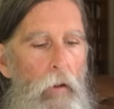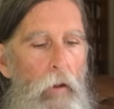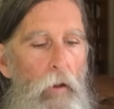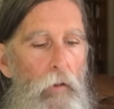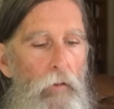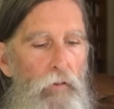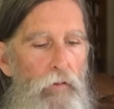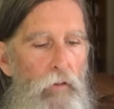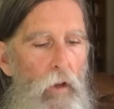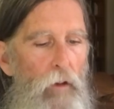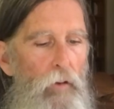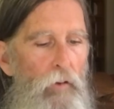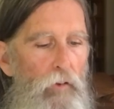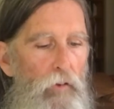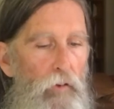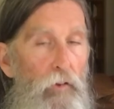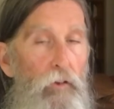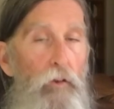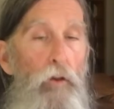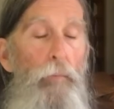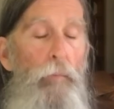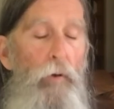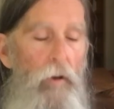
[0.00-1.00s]
Such
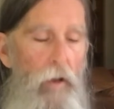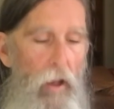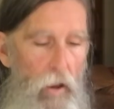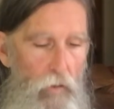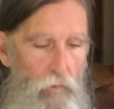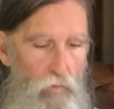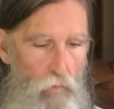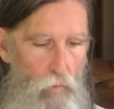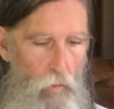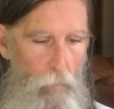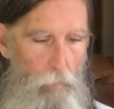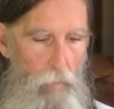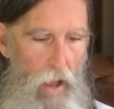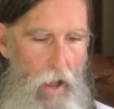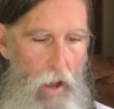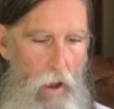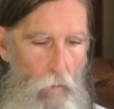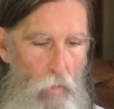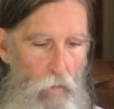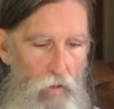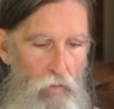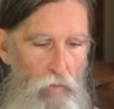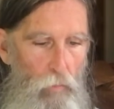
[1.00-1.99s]
supernatural
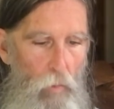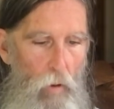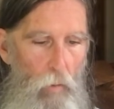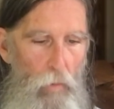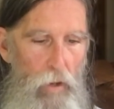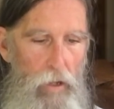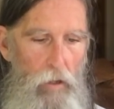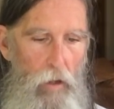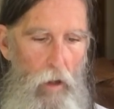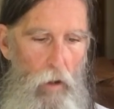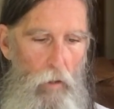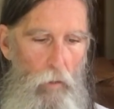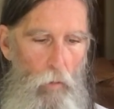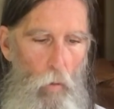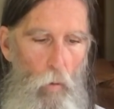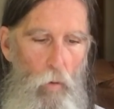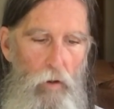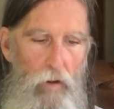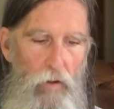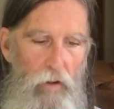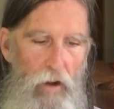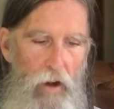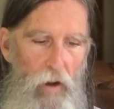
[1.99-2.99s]
power is what we call
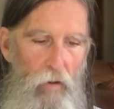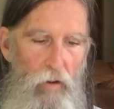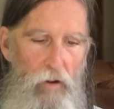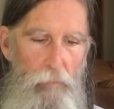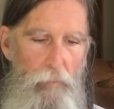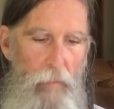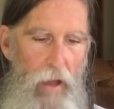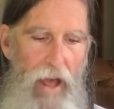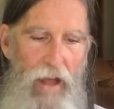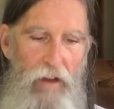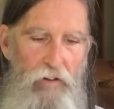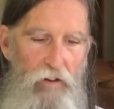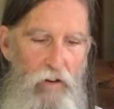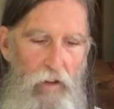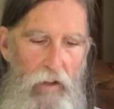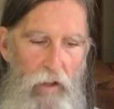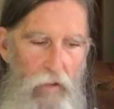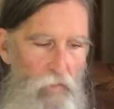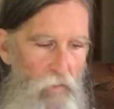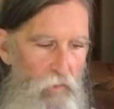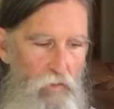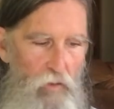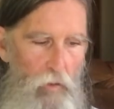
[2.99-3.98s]
ordinary magic
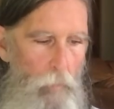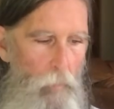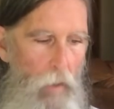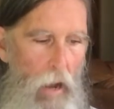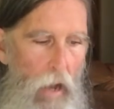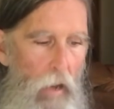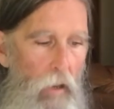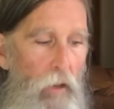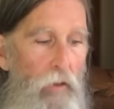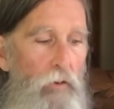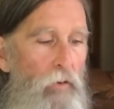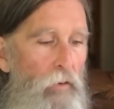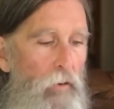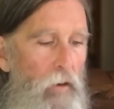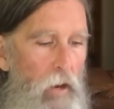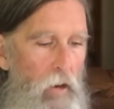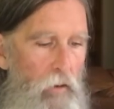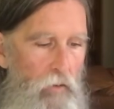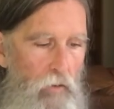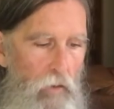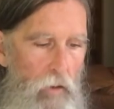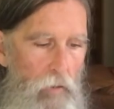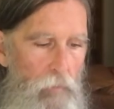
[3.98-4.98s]
in the Shambhala
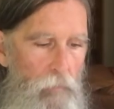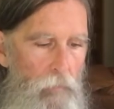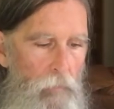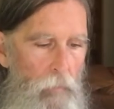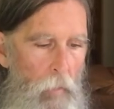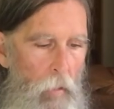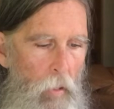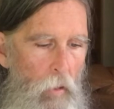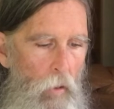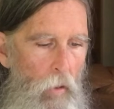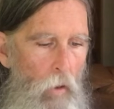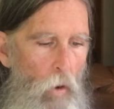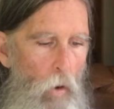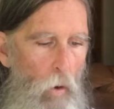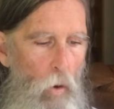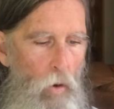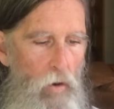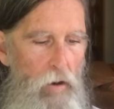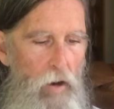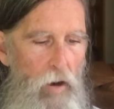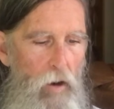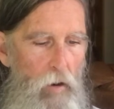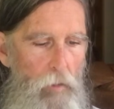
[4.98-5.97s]
tradition.
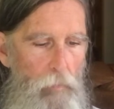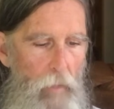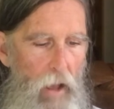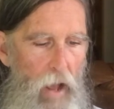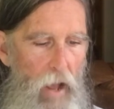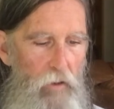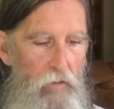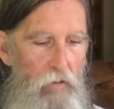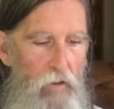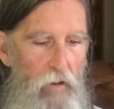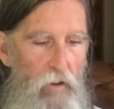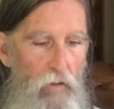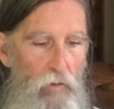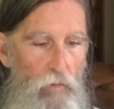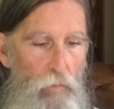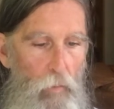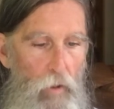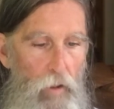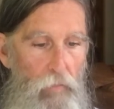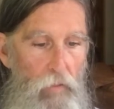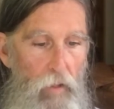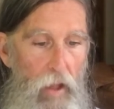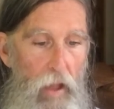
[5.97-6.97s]
Ordinary magic is
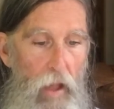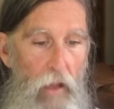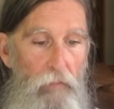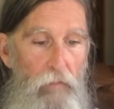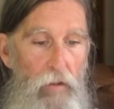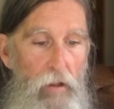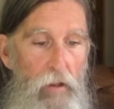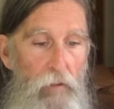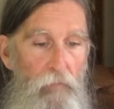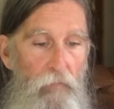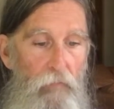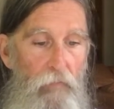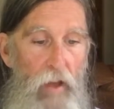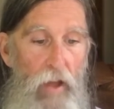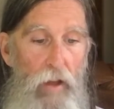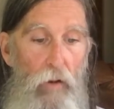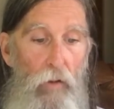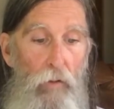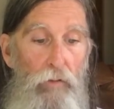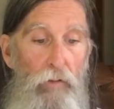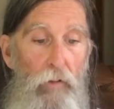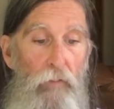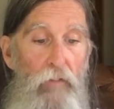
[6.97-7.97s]
when the heavy
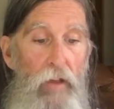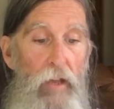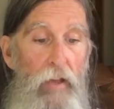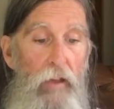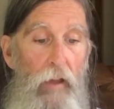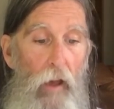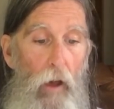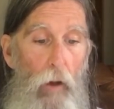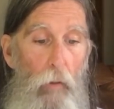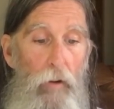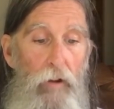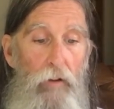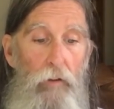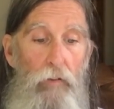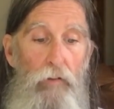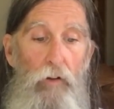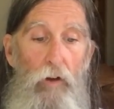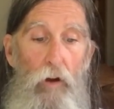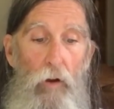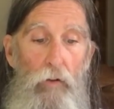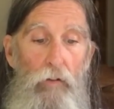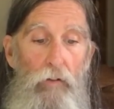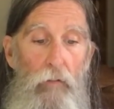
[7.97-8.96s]
veils of ego and
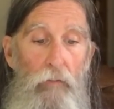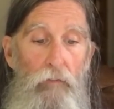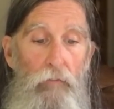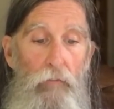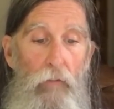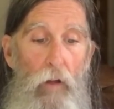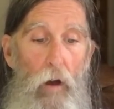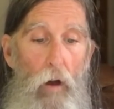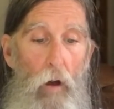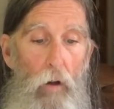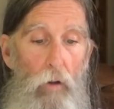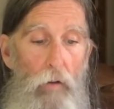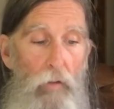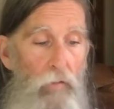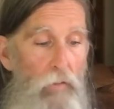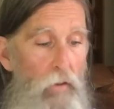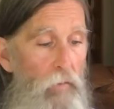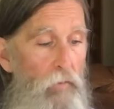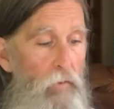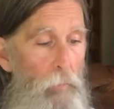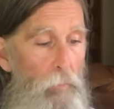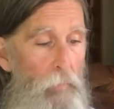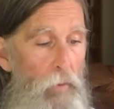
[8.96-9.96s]
discursive thought
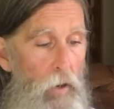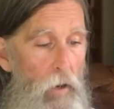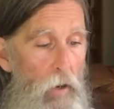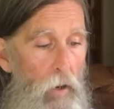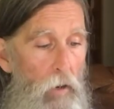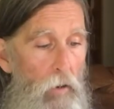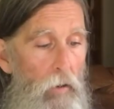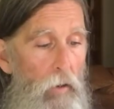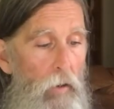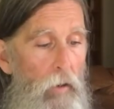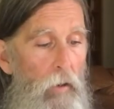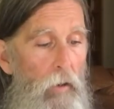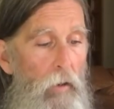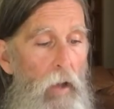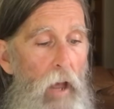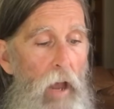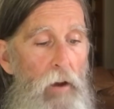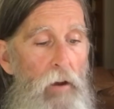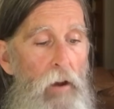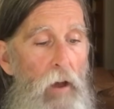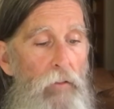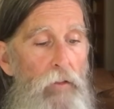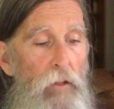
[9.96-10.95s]
disappear
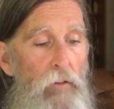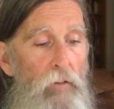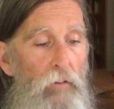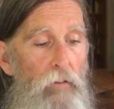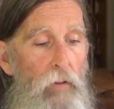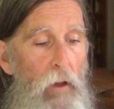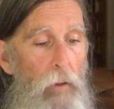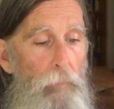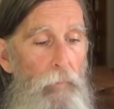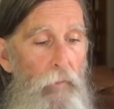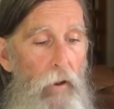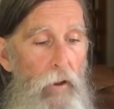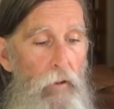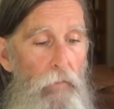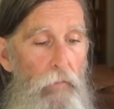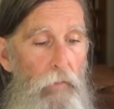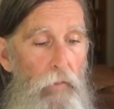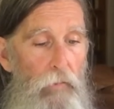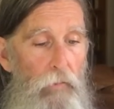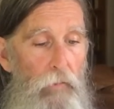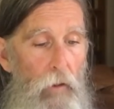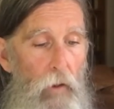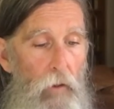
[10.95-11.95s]
and nothing separates
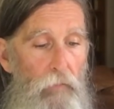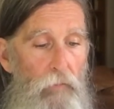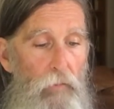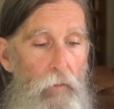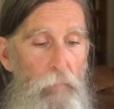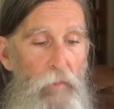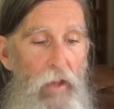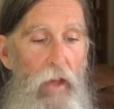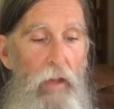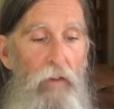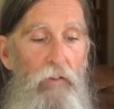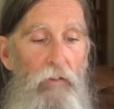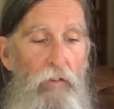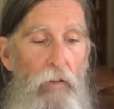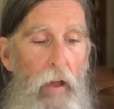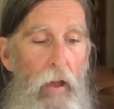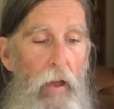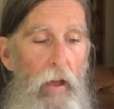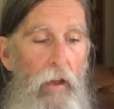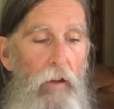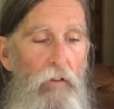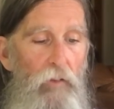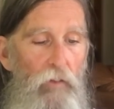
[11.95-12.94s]
the self from the
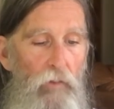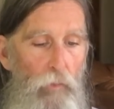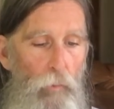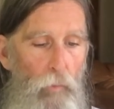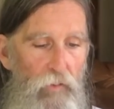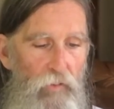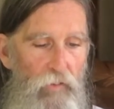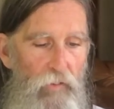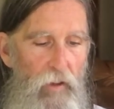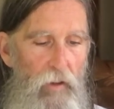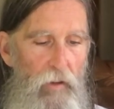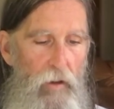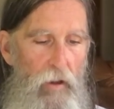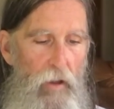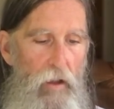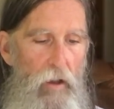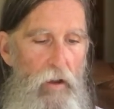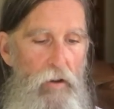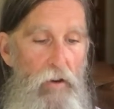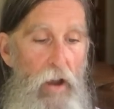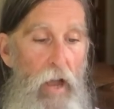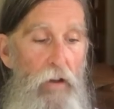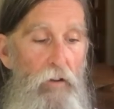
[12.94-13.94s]
exquisite
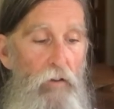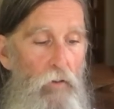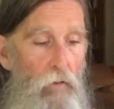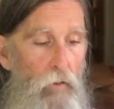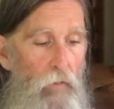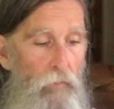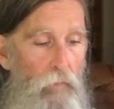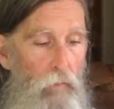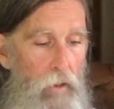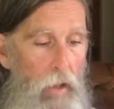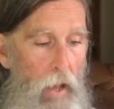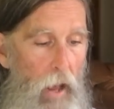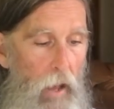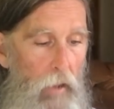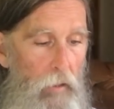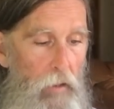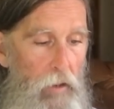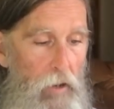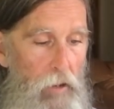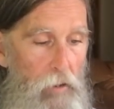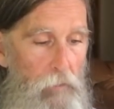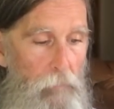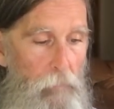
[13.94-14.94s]
nature of
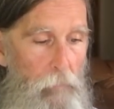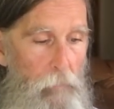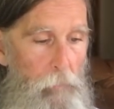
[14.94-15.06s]
reality.